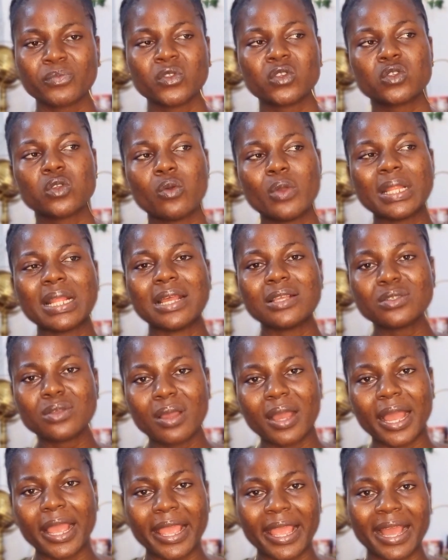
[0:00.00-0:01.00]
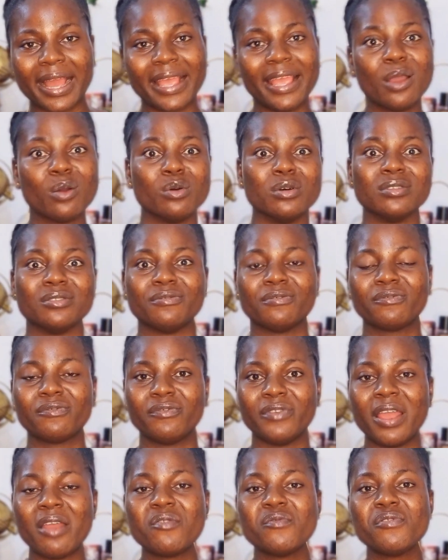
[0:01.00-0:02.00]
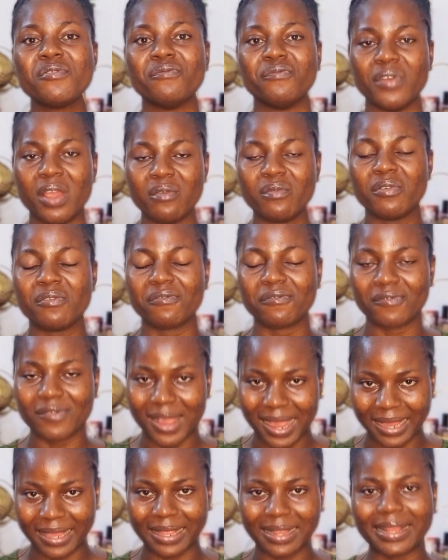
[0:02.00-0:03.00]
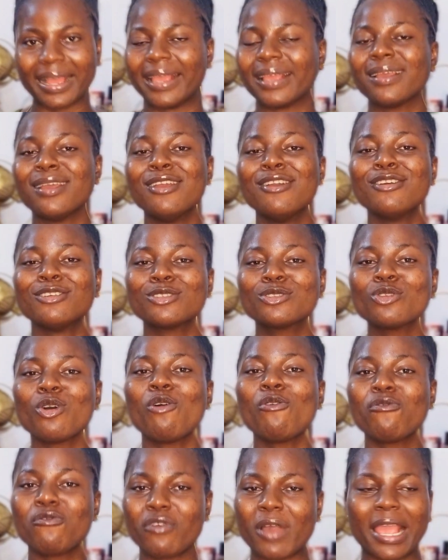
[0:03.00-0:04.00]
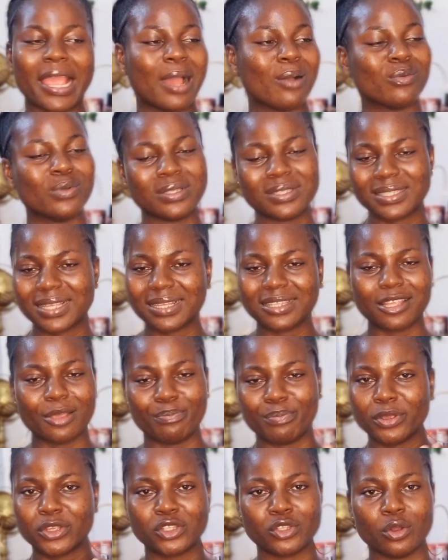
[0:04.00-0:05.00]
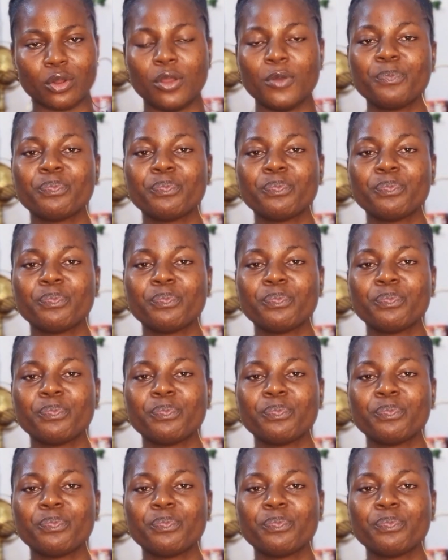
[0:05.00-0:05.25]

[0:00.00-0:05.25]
So when I saw her hair, her hair was very, very fine, like so fine. I will insert a picture.